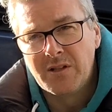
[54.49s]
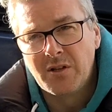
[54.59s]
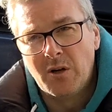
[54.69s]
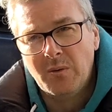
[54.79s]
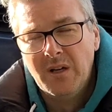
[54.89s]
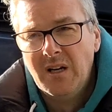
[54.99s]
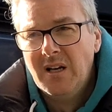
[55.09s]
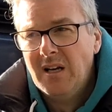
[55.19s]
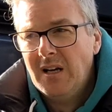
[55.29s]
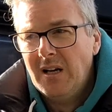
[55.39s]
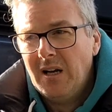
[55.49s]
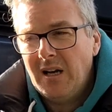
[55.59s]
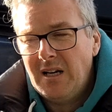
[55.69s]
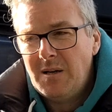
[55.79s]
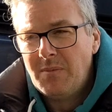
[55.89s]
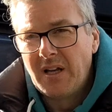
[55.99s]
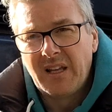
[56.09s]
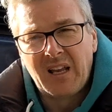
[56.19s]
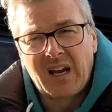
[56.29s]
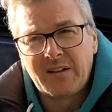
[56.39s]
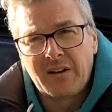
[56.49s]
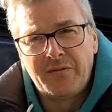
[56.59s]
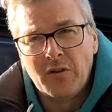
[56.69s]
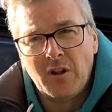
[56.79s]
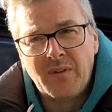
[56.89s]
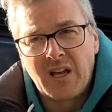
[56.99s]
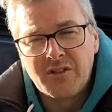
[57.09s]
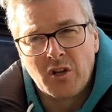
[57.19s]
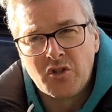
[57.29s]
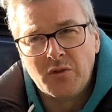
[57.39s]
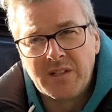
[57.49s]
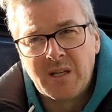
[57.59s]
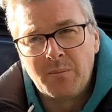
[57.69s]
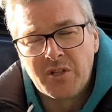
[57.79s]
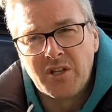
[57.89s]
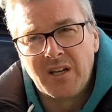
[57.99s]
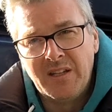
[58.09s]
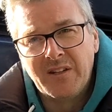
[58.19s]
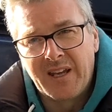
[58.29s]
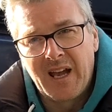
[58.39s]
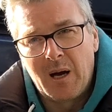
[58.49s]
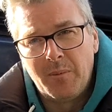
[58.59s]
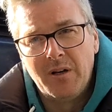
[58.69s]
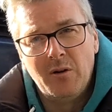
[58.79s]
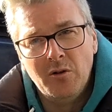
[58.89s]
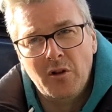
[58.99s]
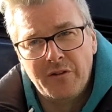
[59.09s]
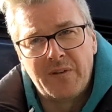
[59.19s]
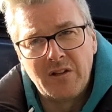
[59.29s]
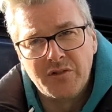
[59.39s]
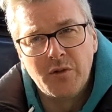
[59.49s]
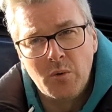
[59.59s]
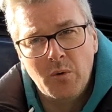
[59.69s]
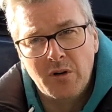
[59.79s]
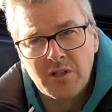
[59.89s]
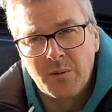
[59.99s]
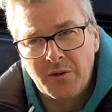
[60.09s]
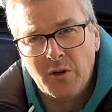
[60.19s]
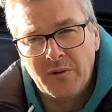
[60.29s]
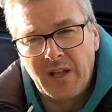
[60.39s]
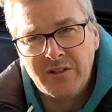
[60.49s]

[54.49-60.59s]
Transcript: So I had a fault on that. It's not showing the temperature in the cab, although the fans do work, so I know the